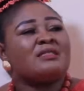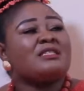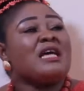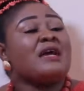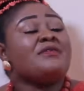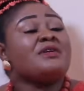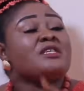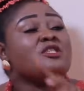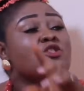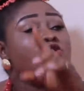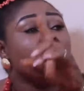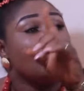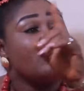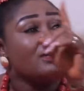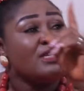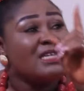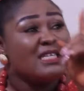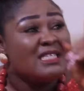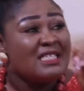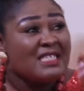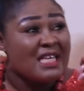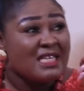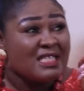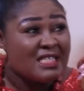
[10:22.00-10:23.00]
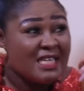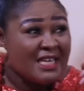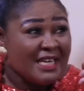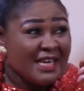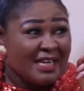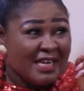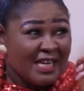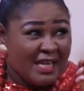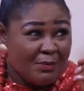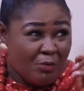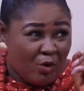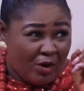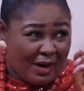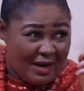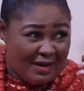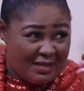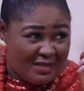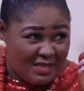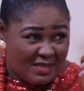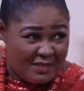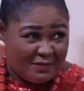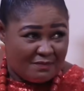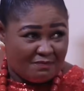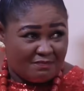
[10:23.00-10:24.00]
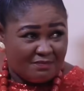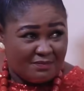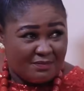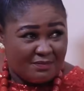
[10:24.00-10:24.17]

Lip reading: There is no decency in immorality.